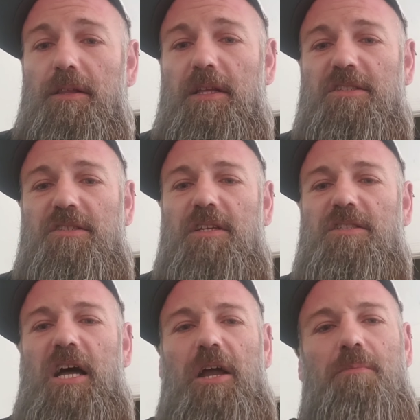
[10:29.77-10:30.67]

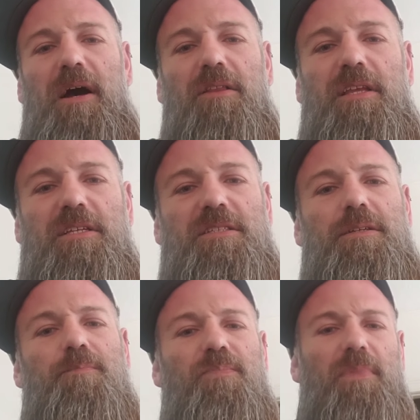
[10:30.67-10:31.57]
let's talk about this.
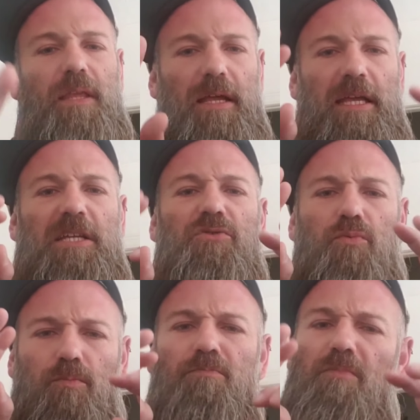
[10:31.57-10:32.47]
He's
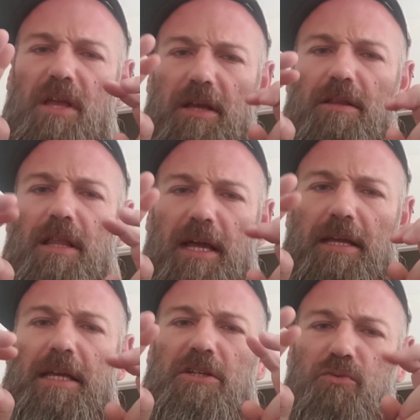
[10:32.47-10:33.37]

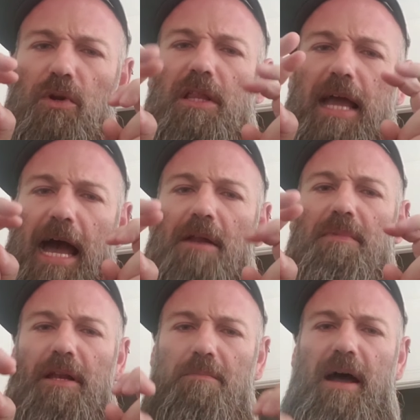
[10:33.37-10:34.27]
really
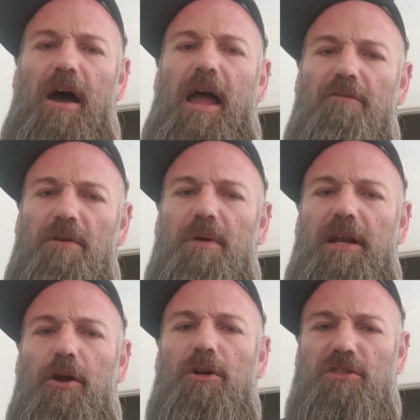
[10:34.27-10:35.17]
adamant about
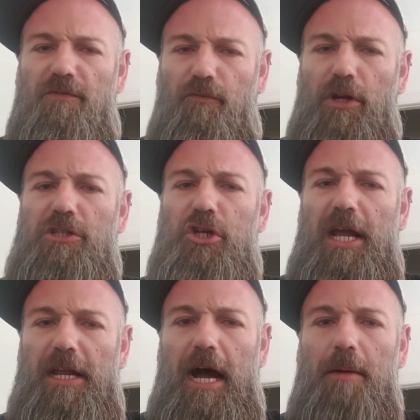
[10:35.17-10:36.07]
everybody knowing it's a free
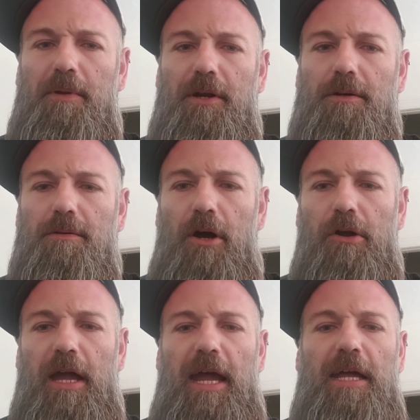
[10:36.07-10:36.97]
trade copier.
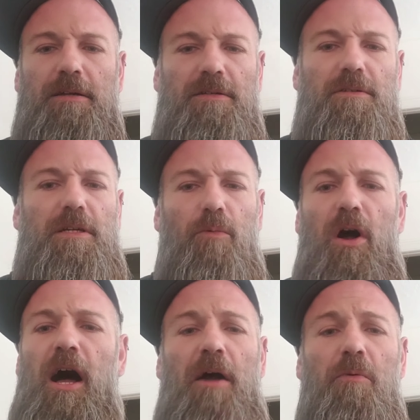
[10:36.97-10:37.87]
Okay.
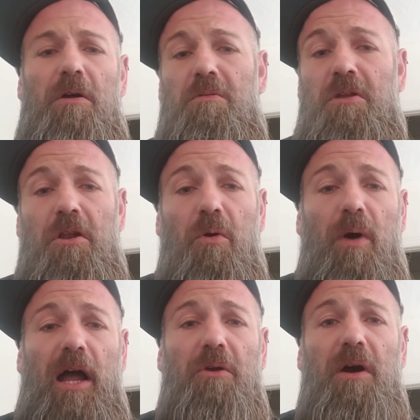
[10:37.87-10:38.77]
Well,
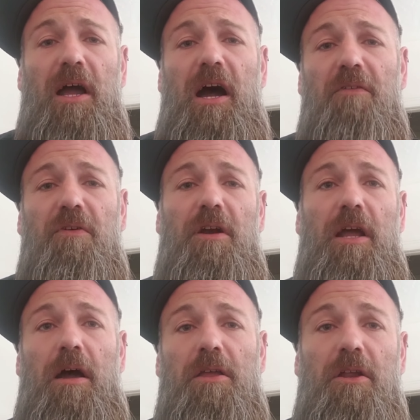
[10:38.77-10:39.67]
why do I offer
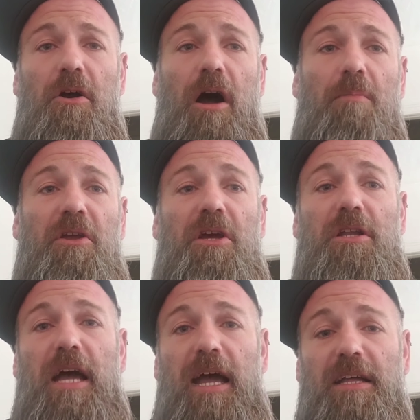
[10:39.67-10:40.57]
it? I'm a
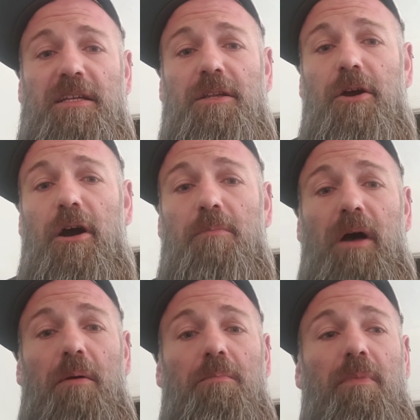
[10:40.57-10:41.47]
good guy. You know, I'm
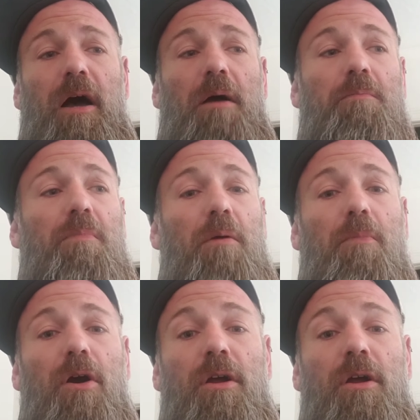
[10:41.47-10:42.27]
a